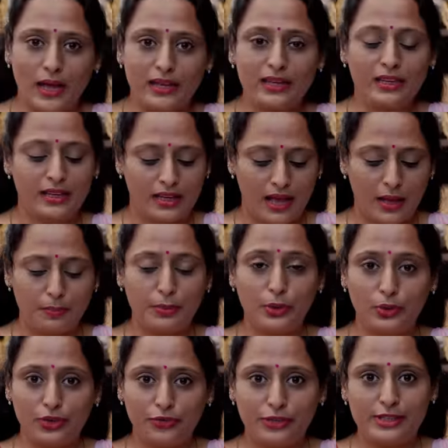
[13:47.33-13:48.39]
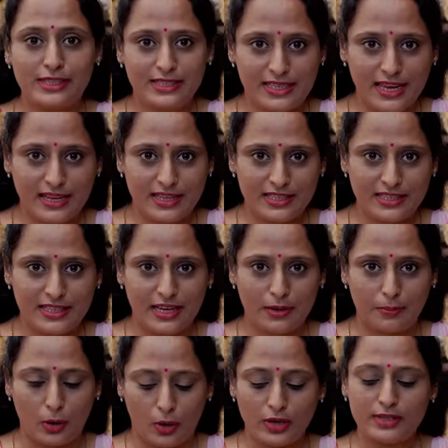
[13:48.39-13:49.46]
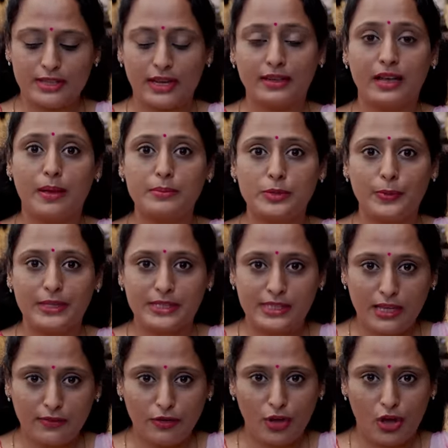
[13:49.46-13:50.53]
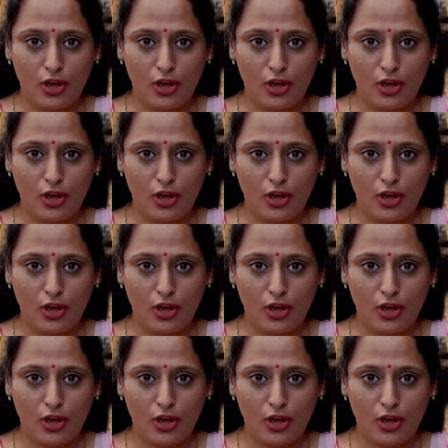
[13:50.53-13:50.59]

one, a beautiful stainless steel box that comes with silver